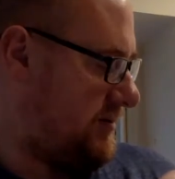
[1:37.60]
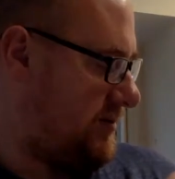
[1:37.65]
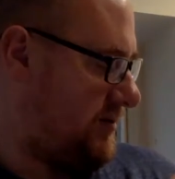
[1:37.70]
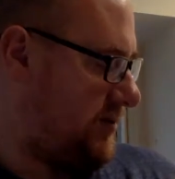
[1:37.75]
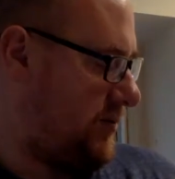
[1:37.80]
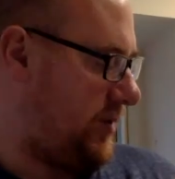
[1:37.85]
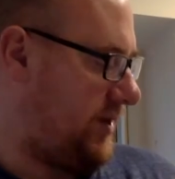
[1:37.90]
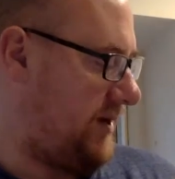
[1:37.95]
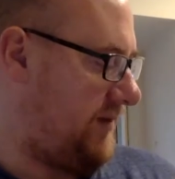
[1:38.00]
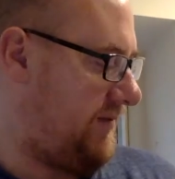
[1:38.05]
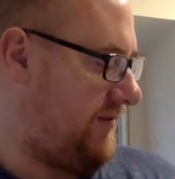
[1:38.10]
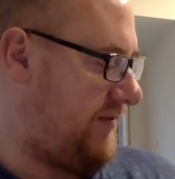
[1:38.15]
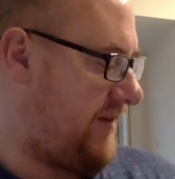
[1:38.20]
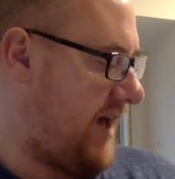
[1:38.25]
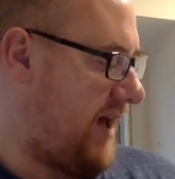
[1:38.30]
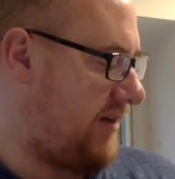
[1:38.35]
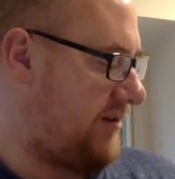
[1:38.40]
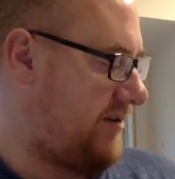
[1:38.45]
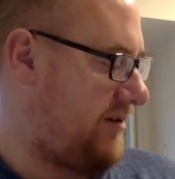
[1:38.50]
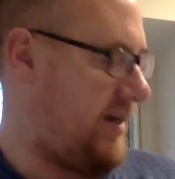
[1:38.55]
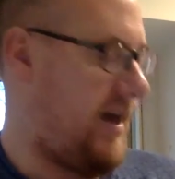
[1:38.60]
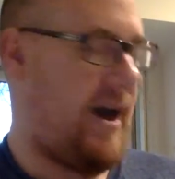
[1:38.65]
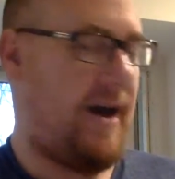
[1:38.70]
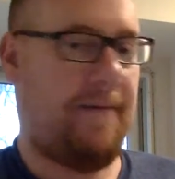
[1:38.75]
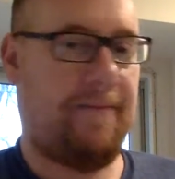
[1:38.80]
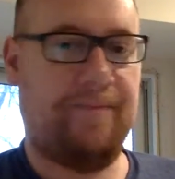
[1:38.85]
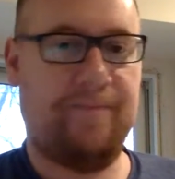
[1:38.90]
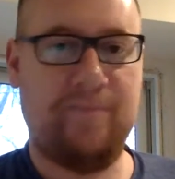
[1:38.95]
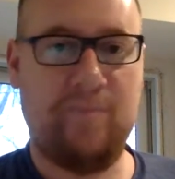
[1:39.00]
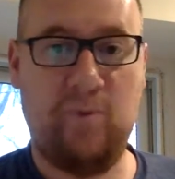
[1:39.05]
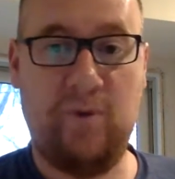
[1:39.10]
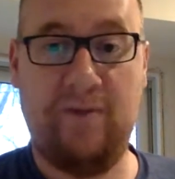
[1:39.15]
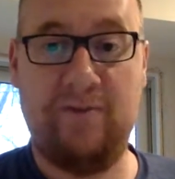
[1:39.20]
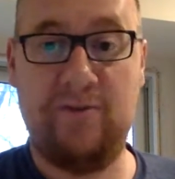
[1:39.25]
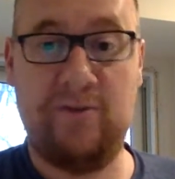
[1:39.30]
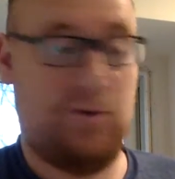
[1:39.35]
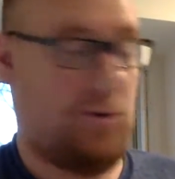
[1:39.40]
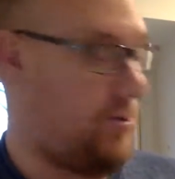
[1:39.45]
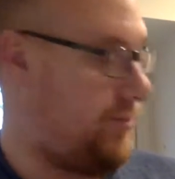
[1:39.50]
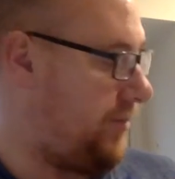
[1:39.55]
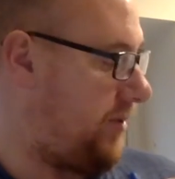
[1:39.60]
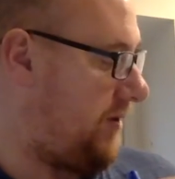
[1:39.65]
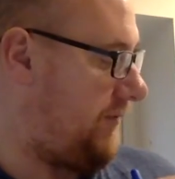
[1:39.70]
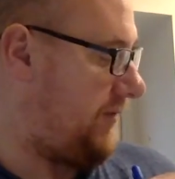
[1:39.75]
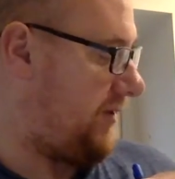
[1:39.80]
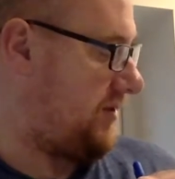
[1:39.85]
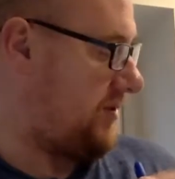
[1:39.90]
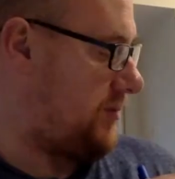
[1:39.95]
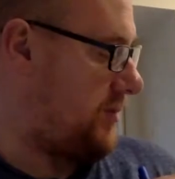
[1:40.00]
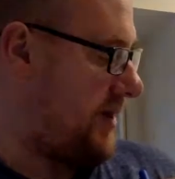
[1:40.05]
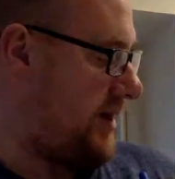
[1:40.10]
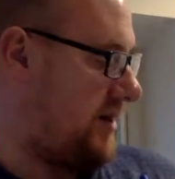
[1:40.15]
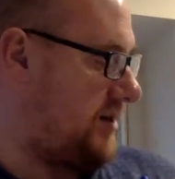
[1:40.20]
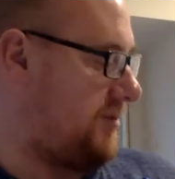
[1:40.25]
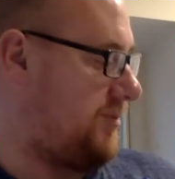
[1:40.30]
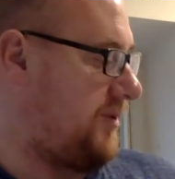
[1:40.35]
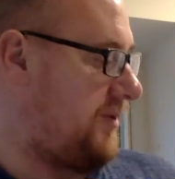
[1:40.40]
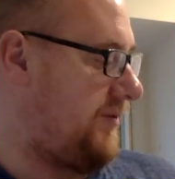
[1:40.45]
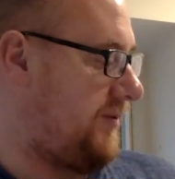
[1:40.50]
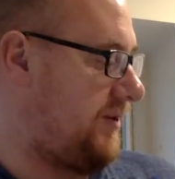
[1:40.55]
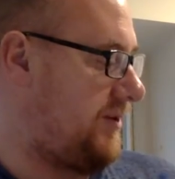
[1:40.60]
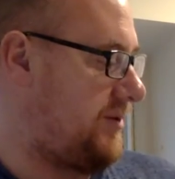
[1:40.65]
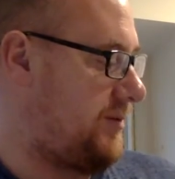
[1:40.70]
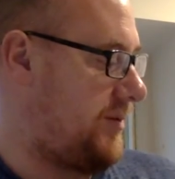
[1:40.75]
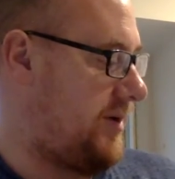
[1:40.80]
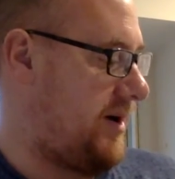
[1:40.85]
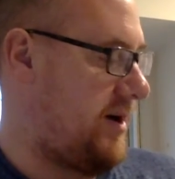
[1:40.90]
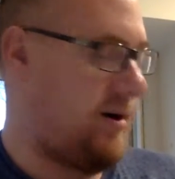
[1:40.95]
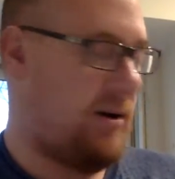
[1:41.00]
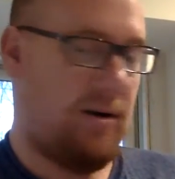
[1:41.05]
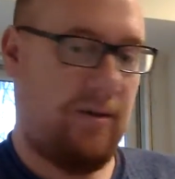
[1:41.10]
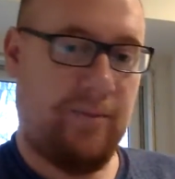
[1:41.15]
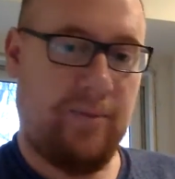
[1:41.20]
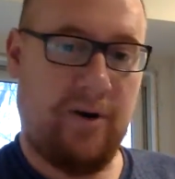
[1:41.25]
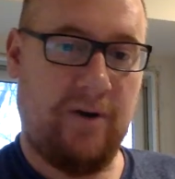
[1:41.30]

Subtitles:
so we can factor that. We have two perfect squares, perfect square,